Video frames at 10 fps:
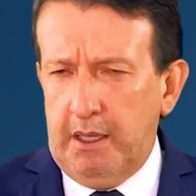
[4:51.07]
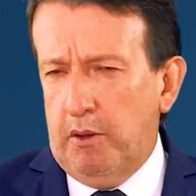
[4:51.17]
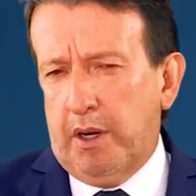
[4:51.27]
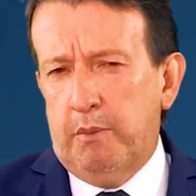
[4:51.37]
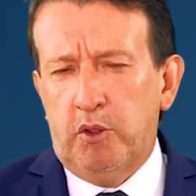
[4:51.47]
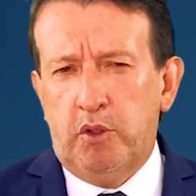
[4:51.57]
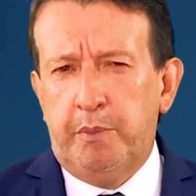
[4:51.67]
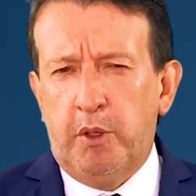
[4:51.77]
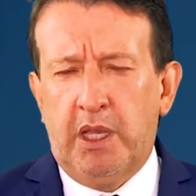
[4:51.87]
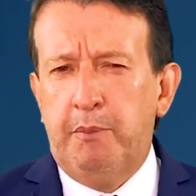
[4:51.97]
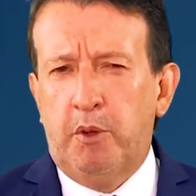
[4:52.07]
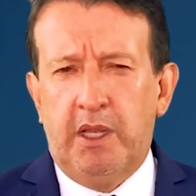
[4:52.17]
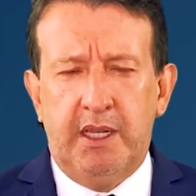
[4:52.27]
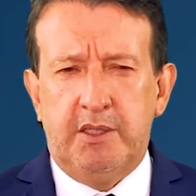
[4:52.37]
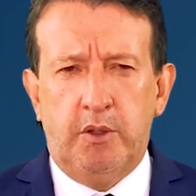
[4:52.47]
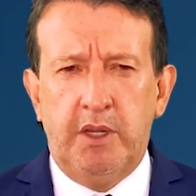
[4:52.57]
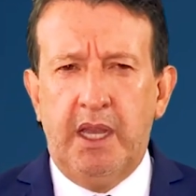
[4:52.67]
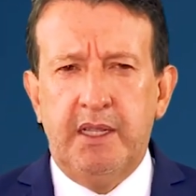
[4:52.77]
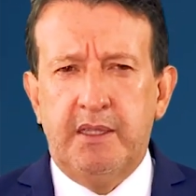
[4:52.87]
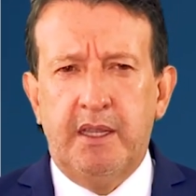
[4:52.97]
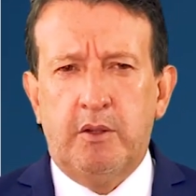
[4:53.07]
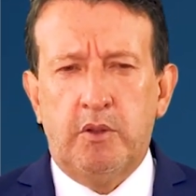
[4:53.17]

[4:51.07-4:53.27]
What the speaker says: PMMA was handled for many years.